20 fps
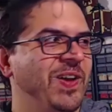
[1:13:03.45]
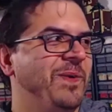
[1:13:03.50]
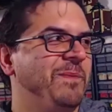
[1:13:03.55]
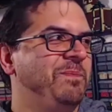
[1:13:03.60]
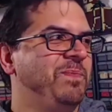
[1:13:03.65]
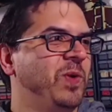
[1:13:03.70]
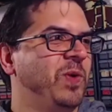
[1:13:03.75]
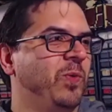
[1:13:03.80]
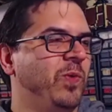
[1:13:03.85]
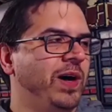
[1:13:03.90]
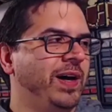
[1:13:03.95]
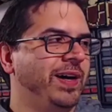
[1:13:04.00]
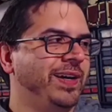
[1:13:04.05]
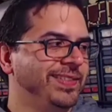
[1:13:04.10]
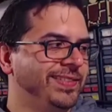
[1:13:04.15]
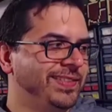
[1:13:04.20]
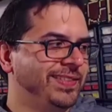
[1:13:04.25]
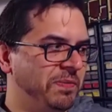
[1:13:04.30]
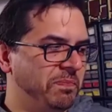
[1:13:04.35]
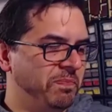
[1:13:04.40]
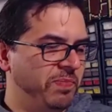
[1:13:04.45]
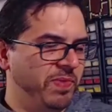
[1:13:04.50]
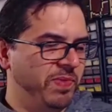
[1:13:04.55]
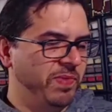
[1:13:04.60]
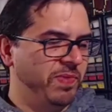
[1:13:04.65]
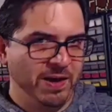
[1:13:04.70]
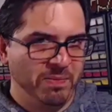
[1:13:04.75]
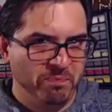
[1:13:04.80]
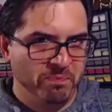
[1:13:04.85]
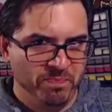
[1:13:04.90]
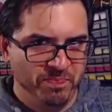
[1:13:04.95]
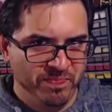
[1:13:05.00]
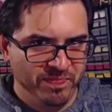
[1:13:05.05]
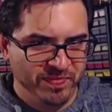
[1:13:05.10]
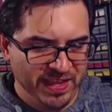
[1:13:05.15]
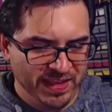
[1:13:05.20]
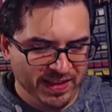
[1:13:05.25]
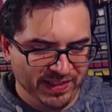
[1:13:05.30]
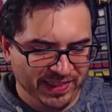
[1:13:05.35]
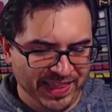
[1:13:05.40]
was
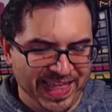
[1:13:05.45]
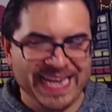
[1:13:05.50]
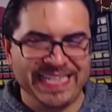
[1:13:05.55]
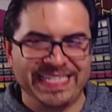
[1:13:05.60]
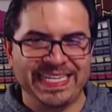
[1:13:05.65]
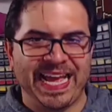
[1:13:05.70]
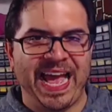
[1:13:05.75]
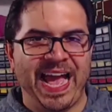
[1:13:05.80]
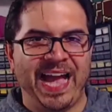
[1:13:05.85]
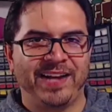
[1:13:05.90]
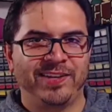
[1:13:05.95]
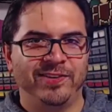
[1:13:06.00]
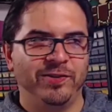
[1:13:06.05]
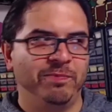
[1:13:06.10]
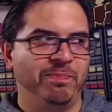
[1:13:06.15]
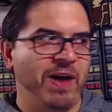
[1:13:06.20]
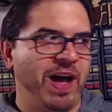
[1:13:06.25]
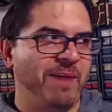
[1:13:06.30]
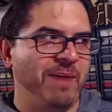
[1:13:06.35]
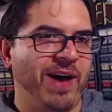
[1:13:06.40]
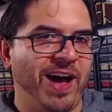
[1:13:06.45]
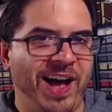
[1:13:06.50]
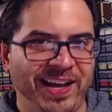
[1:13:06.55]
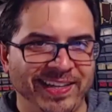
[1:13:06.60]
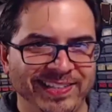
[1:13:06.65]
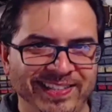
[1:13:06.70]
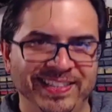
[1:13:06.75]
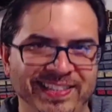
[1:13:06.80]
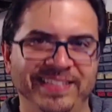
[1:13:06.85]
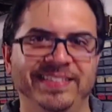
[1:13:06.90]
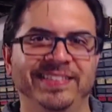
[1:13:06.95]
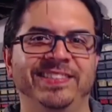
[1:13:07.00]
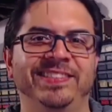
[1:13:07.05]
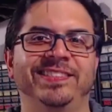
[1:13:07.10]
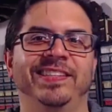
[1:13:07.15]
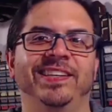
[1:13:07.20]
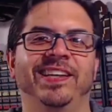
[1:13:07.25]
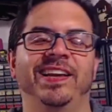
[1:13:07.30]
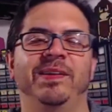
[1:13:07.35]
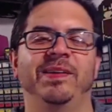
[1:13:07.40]
the late actor Bob
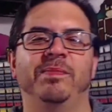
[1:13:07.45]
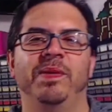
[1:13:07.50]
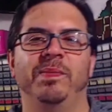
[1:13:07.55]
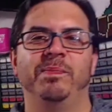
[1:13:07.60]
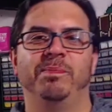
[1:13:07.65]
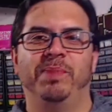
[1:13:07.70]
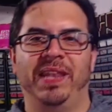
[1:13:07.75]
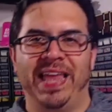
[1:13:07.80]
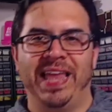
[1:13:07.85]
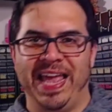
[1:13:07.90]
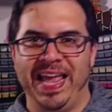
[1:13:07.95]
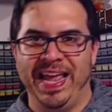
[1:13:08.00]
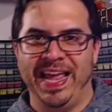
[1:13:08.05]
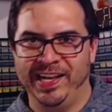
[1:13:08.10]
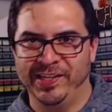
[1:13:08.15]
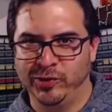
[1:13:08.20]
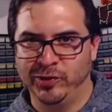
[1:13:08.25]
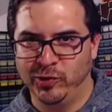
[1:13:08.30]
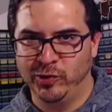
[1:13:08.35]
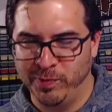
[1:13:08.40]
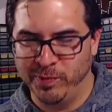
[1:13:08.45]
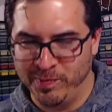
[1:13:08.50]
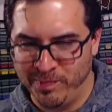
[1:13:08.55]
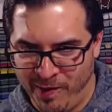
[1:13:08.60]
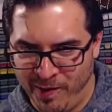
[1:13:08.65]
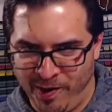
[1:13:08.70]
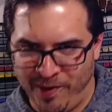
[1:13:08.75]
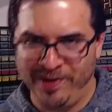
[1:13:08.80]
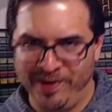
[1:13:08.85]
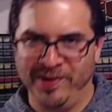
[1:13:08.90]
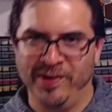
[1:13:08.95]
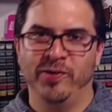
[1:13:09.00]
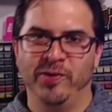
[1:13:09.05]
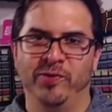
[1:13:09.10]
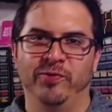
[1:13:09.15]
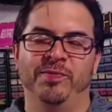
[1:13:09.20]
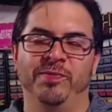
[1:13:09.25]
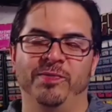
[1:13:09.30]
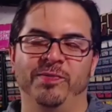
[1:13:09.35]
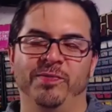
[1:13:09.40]
Hoskins playing Super Mario
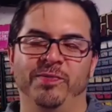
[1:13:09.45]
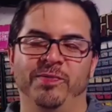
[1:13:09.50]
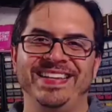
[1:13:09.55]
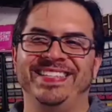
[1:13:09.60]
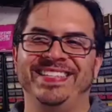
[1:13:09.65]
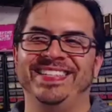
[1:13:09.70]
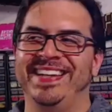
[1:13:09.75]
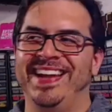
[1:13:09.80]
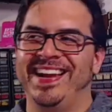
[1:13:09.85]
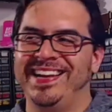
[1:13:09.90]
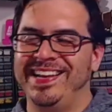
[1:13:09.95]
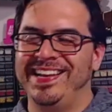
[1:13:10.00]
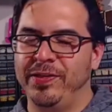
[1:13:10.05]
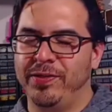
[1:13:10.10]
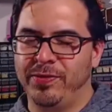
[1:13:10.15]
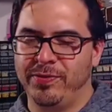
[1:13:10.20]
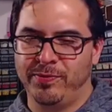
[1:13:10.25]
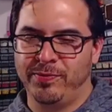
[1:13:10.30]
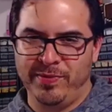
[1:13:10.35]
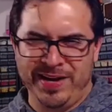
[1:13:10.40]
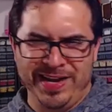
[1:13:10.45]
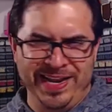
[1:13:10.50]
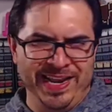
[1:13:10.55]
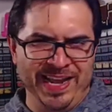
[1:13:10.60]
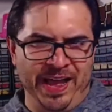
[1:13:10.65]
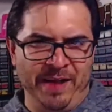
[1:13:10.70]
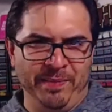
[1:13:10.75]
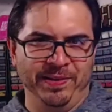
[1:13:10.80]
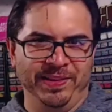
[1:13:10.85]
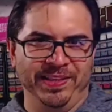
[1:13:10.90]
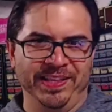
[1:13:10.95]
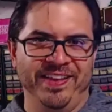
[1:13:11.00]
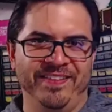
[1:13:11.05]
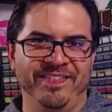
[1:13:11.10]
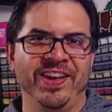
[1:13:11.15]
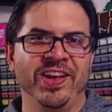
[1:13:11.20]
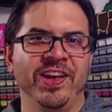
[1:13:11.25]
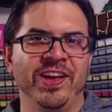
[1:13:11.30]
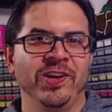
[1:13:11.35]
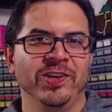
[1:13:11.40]
from the 1993, I
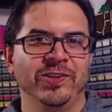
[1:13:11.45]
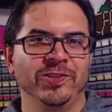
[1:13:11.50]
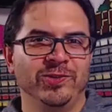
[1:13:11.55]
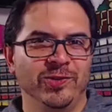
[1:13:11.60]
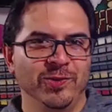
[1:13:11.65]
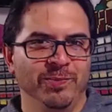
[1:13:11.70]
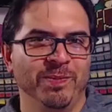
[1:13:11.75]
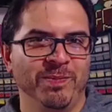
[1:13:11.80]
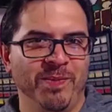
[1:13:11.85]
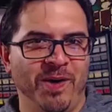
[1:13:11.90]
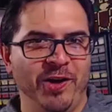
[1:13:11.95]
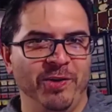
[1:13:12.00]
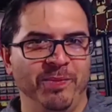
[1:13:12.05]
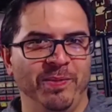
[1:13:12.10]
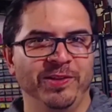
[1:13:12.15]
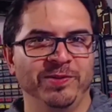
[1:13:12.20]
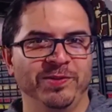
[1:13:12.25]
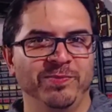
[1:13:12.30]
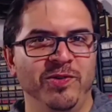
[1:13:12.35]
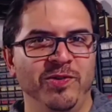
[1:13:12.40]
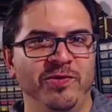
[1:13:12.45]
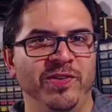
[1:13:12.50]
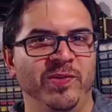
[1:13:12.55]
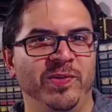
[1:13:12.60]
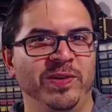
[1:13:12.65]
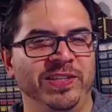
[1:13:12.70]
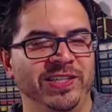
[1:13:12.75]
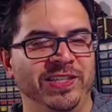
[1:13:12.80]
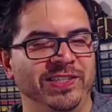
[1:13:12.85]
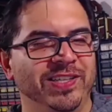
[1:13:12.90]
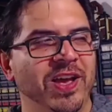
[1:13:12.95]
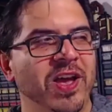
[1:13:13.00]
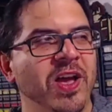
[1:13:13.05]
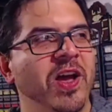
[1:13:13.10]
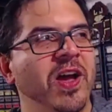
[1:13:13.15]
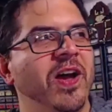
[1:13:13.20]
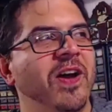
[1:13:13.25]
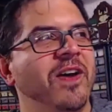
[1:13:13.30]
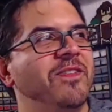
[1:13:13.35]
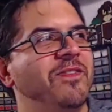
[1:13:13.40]
believe, Super Mario Bros. Movie, which
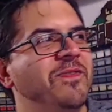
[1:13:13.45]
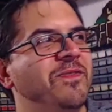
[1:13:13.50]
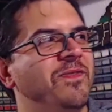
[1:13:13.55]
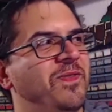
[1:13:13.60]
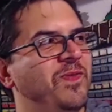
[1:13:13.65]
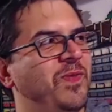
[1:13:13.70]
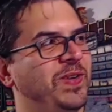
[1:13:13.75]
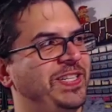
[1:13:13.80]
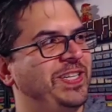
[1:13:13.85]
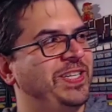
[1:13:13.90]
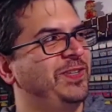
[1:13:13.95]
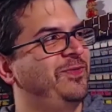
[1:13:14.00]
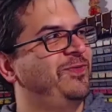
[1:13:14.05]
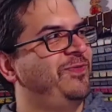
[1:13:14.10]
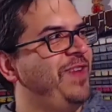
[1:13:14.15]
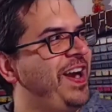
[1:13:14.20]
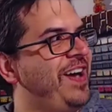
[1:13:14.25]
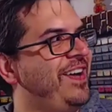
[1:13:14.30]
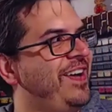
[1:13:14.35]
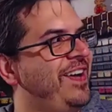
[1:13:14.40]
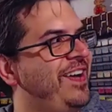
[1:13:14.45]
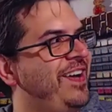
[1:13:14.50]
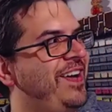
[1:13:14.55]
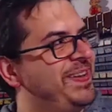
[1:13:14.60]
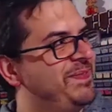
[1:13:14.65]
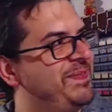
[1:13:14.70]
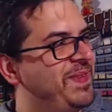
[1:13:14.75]
is very,